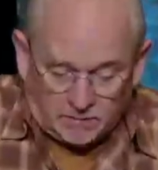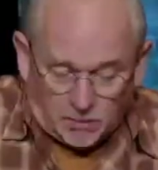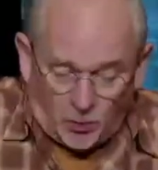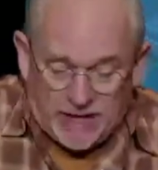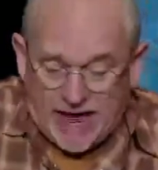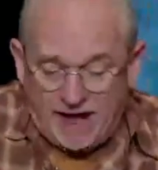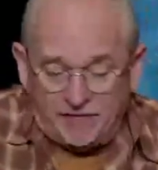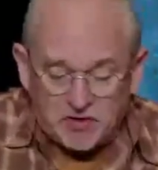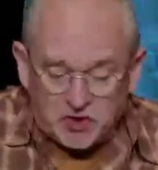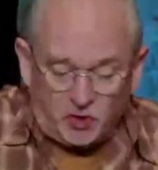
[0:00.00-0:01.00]
But we have
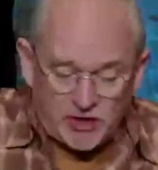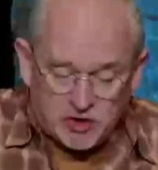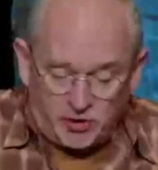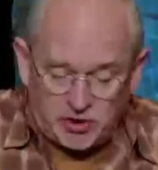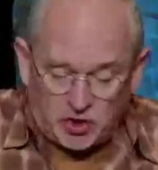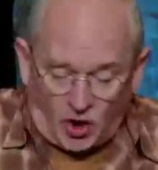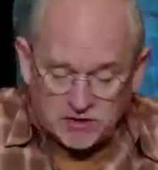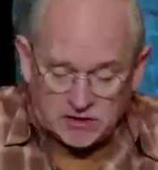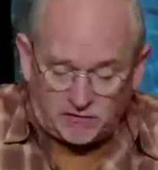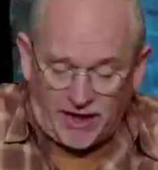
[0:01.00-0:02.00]
this treasure in
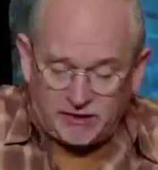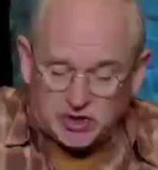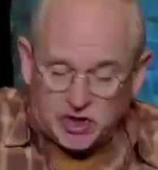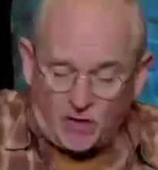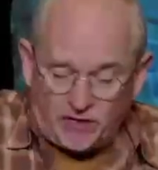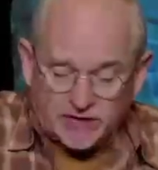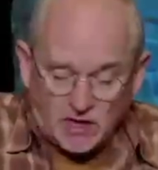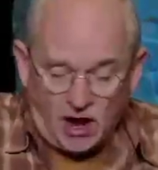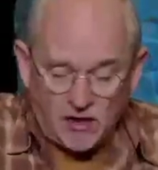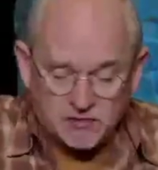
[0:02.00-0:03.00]
jars of clay to show that this
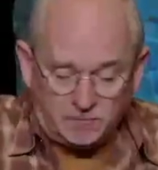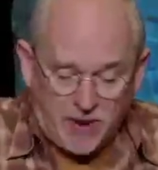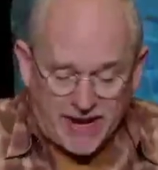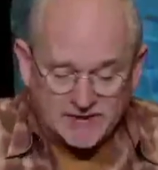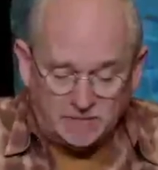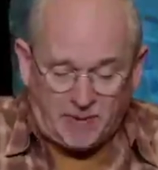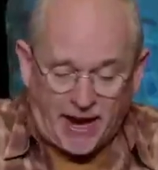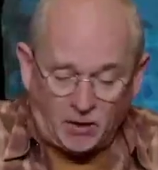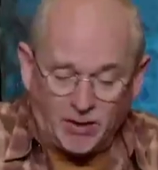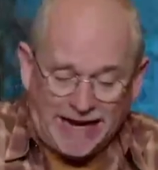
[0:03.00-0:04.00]
all surpassing
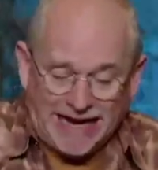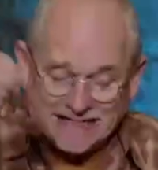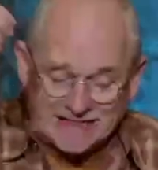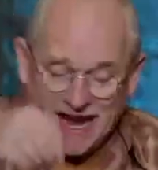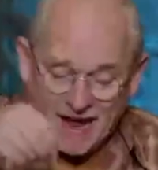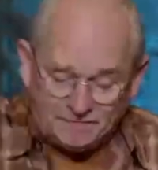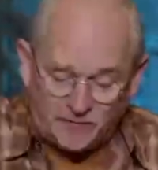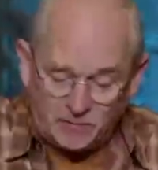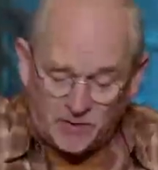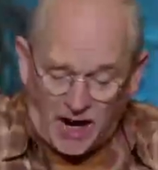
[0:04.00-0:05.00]
power is not
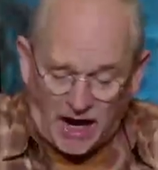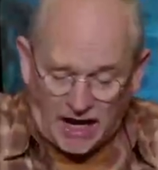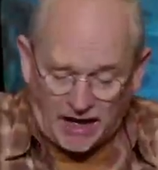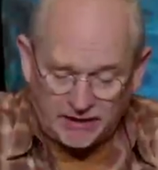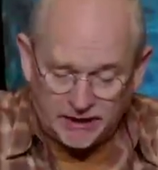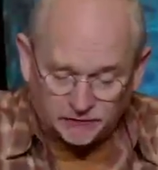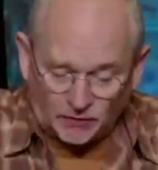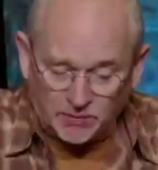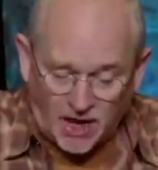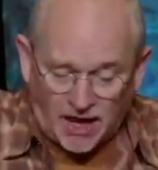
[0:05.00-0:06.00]
from God, is
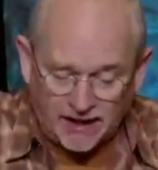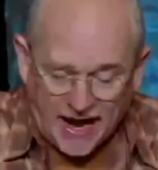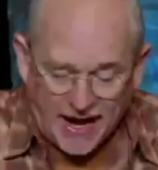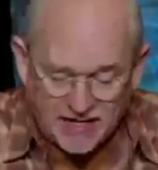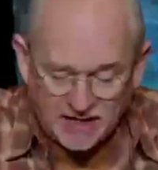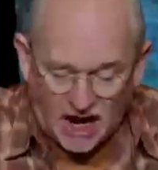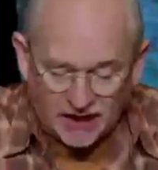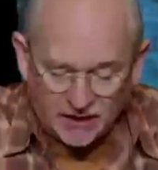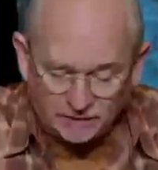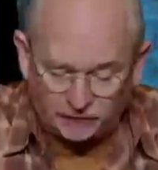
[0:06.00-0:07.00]
from God and not
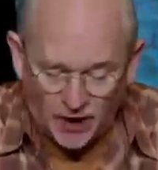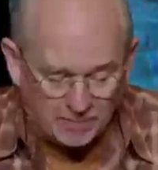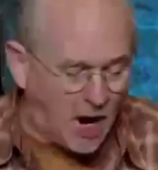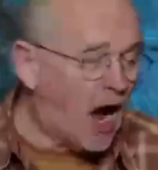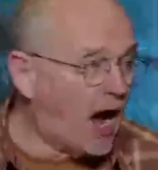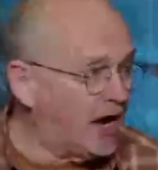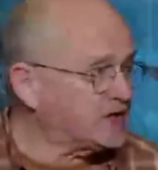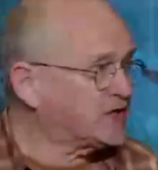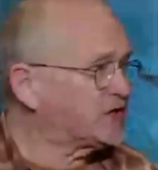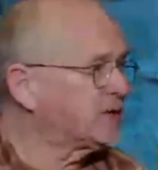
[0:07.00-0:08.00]
from
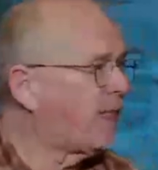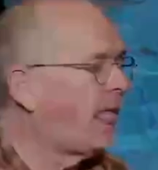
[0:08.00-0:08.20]
us.